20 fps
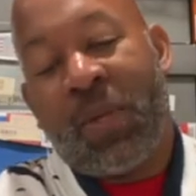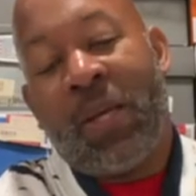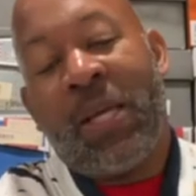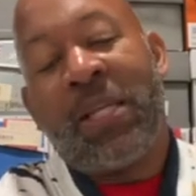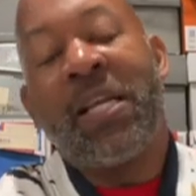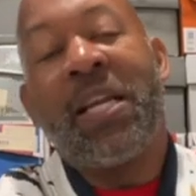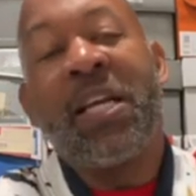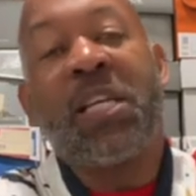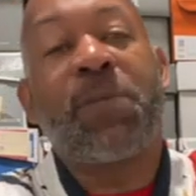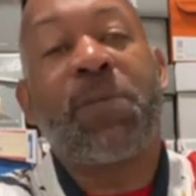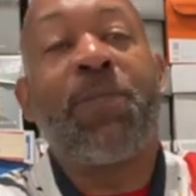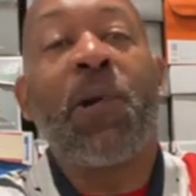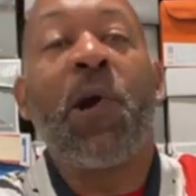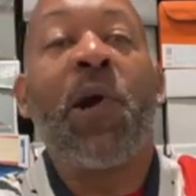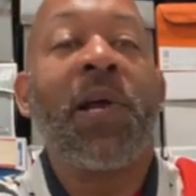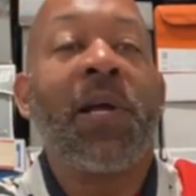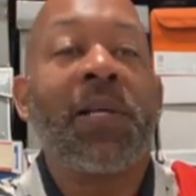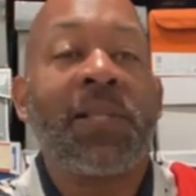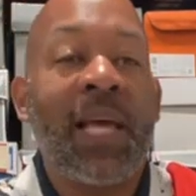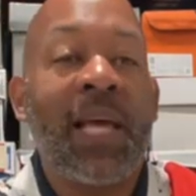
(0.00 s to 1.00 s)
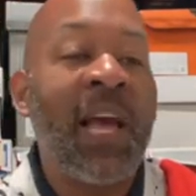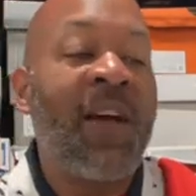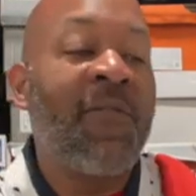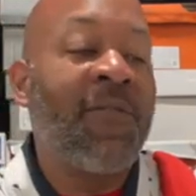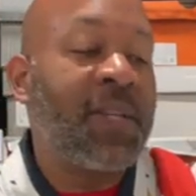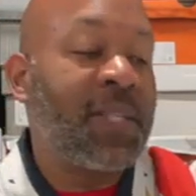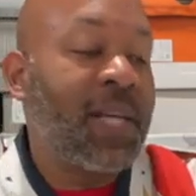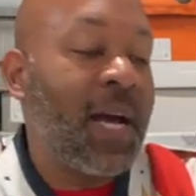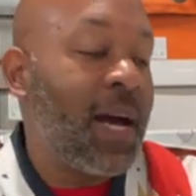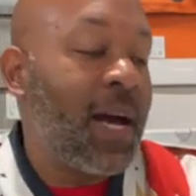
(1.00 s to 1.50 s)
it's an experience
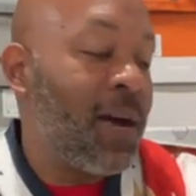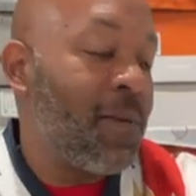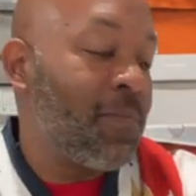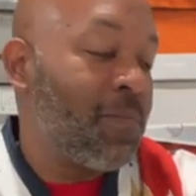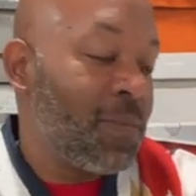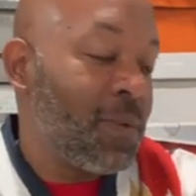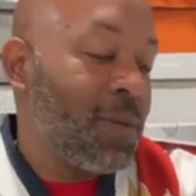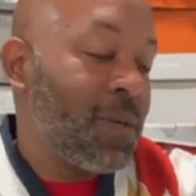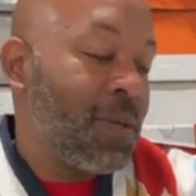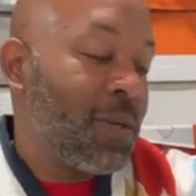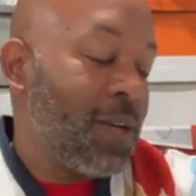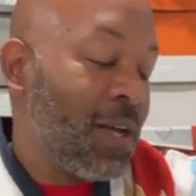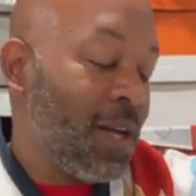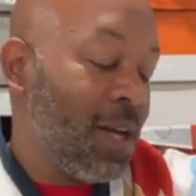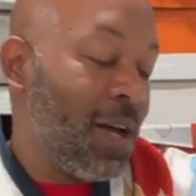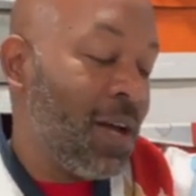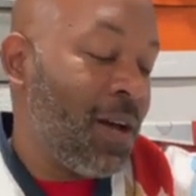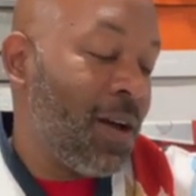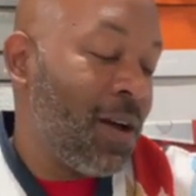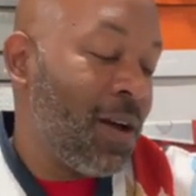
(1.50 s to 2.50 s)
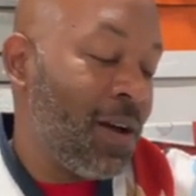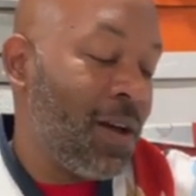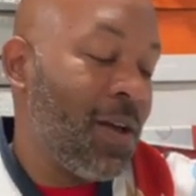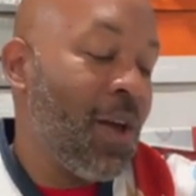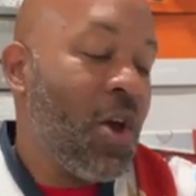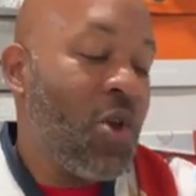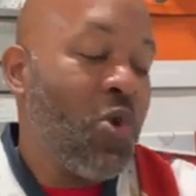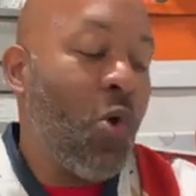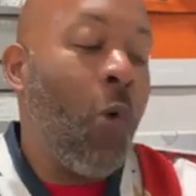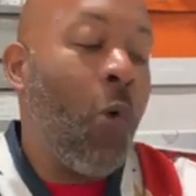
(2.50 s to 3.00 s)
every time
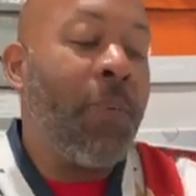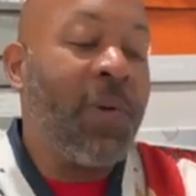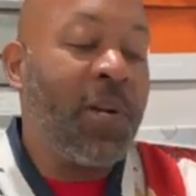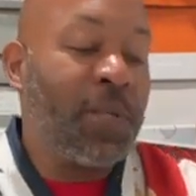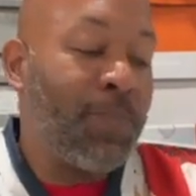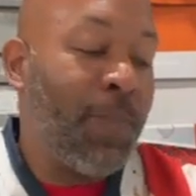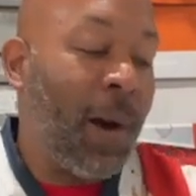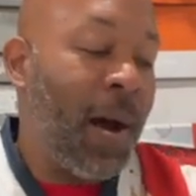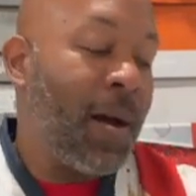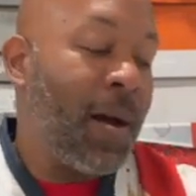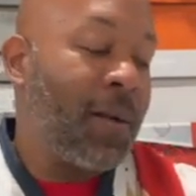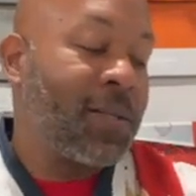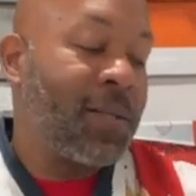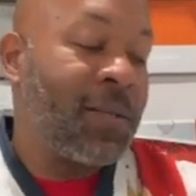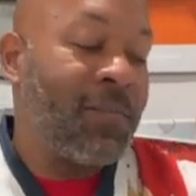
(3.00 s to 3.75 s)
you open this box.